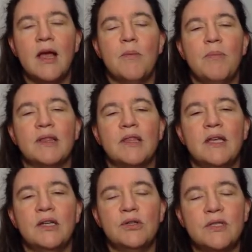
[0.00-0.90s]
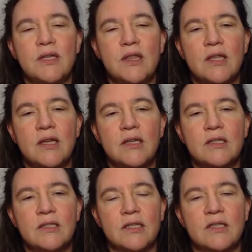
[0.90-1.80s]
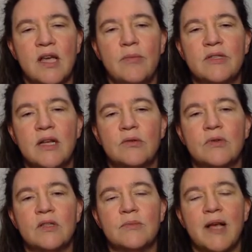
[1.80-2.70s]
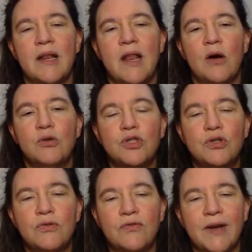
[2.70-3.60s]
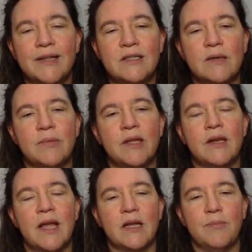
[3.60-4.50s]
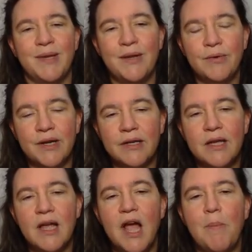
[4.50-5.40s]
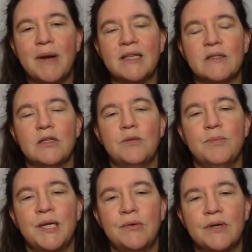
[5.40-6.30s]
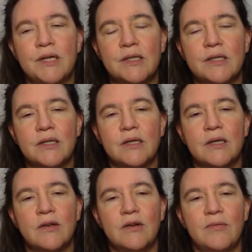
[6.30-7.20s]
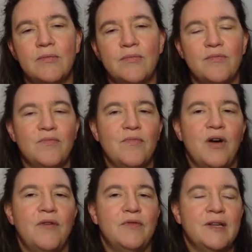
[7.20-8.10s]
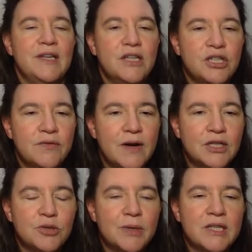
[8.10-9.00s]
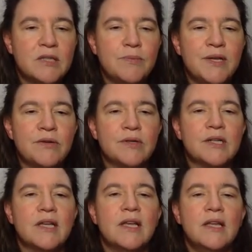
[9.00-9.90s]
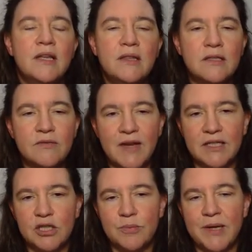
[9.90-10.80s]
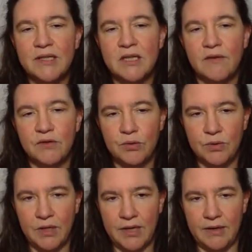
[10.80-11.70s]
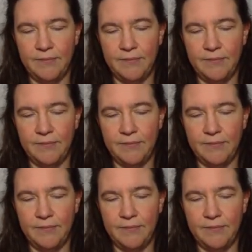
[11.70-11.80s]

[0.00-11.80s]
But the interesting thing is that Simon's algorithm allows you to find something like a period, but it's not a period of an integer function, but it's a period in this vector space f2 to the n.